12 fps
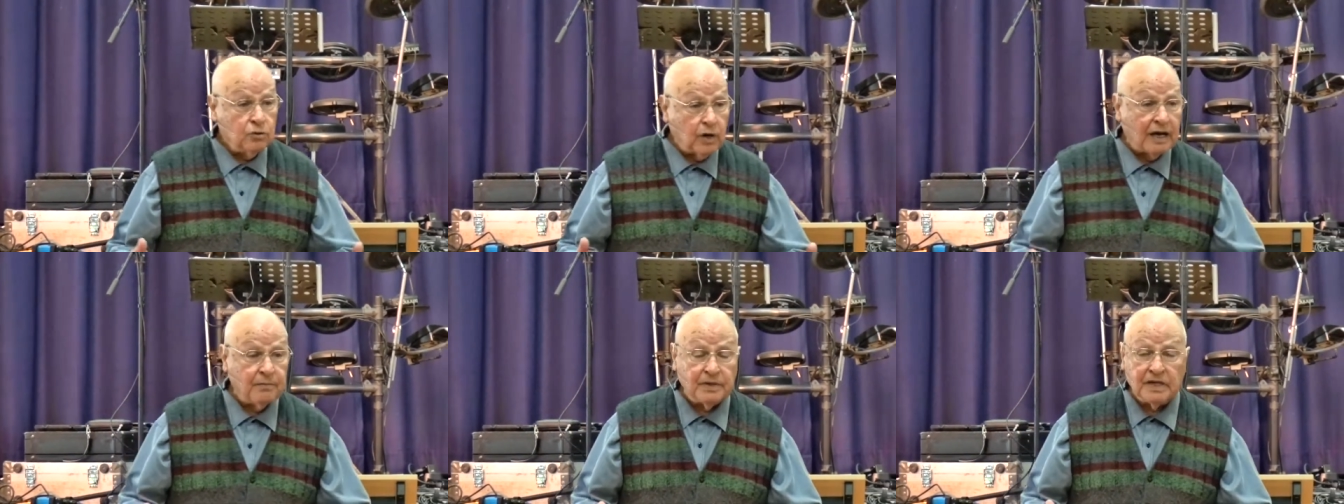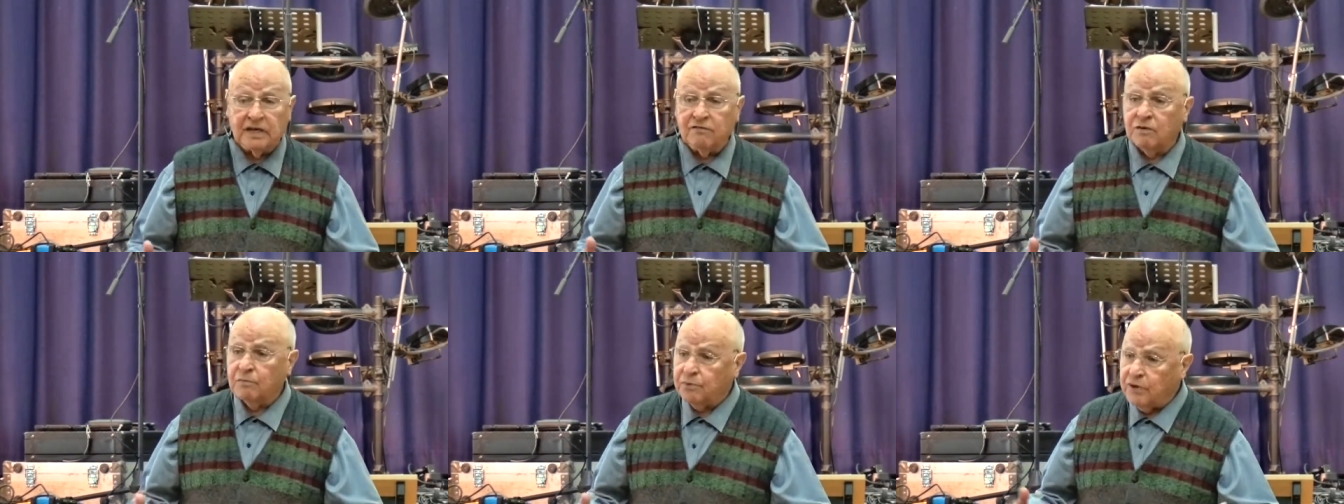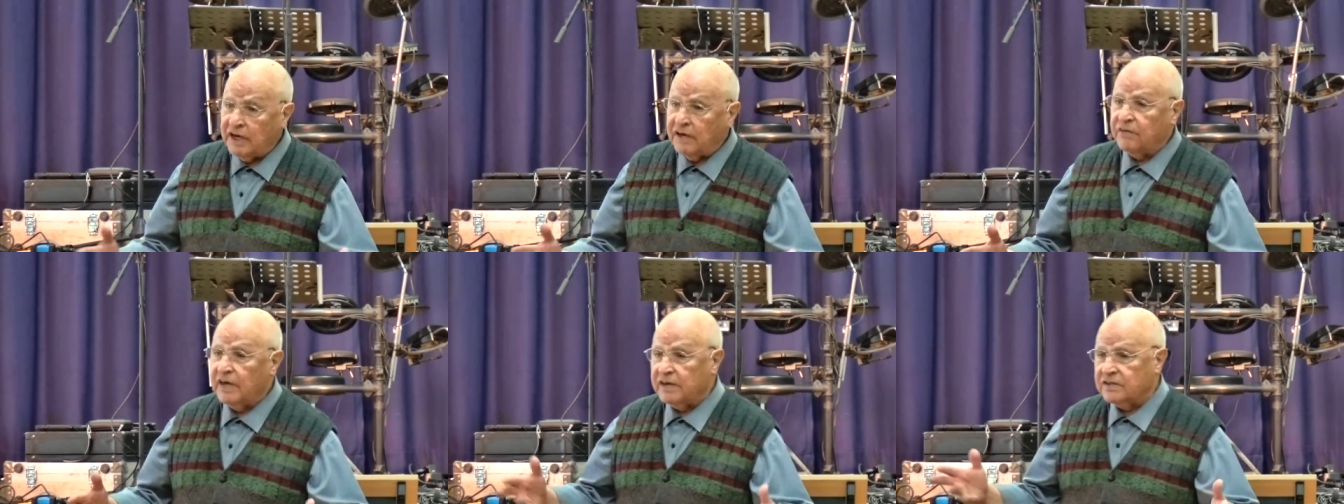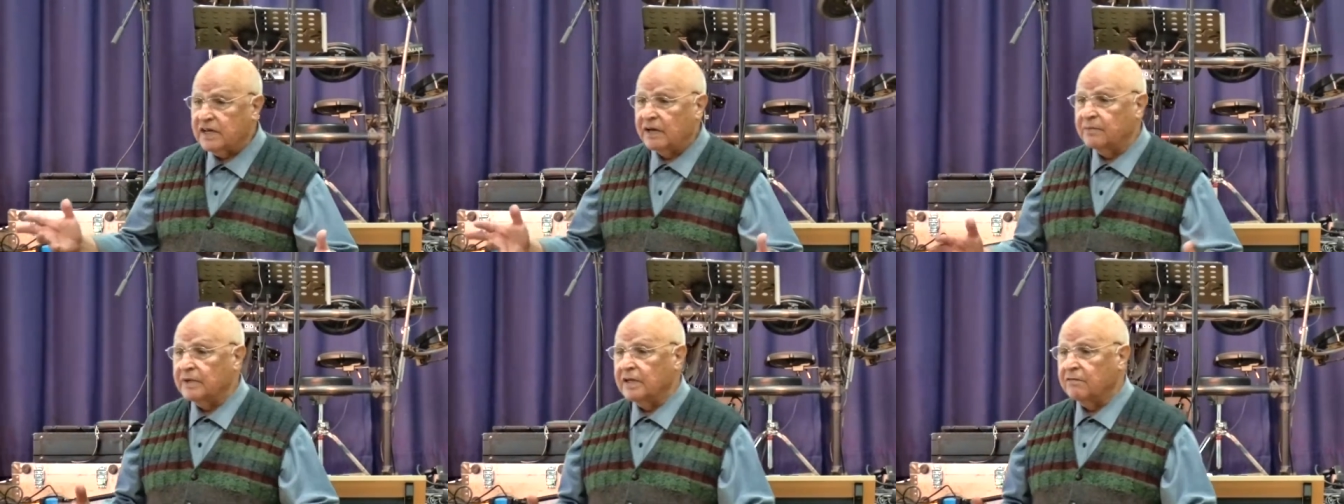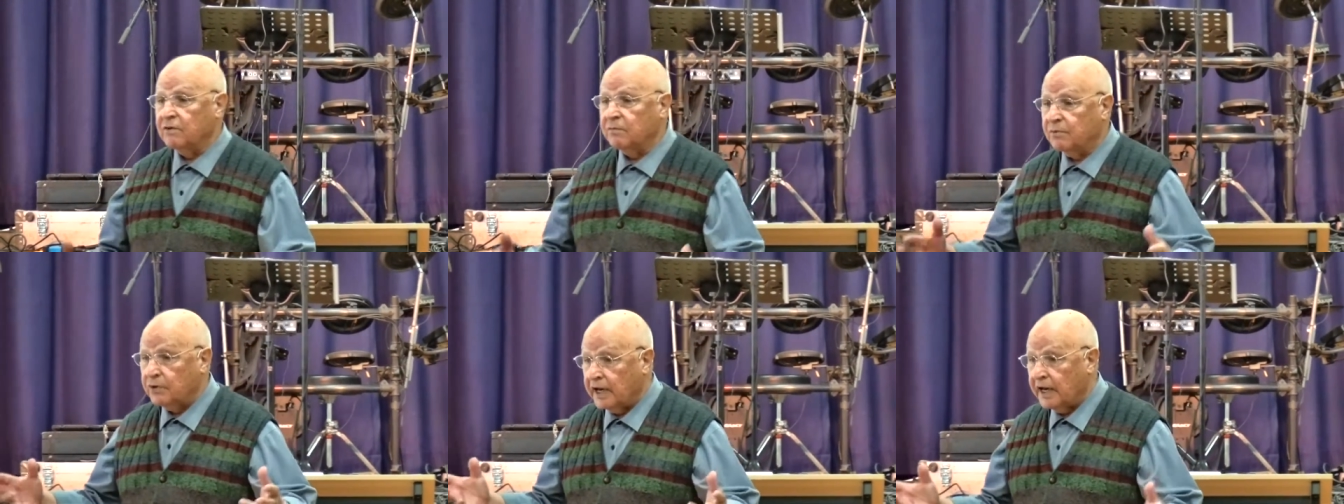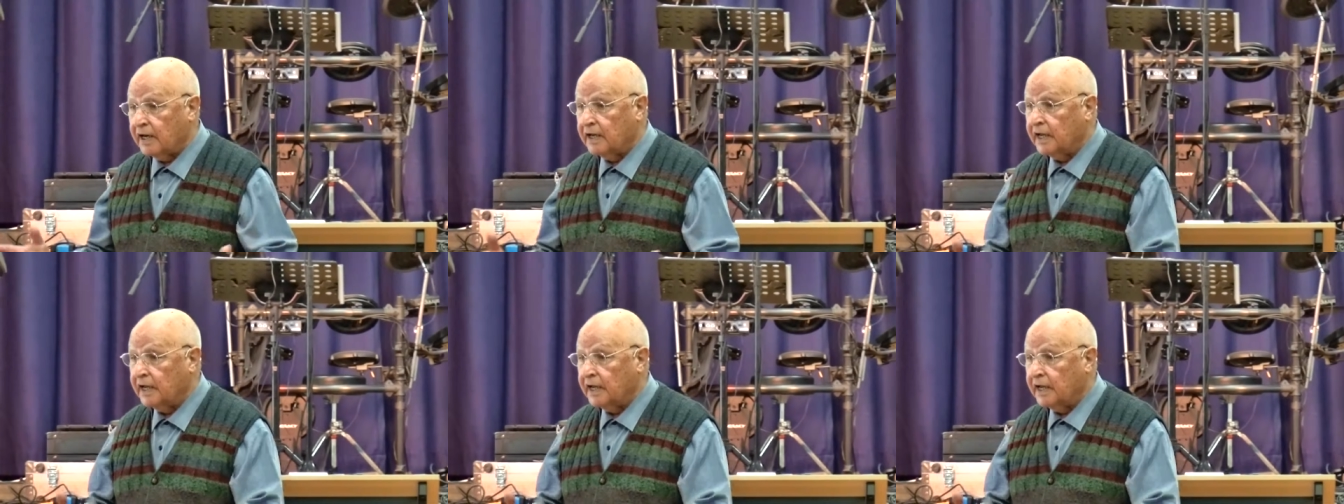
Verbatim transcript: Do I believe in prayer? Yes, I believe in prayer.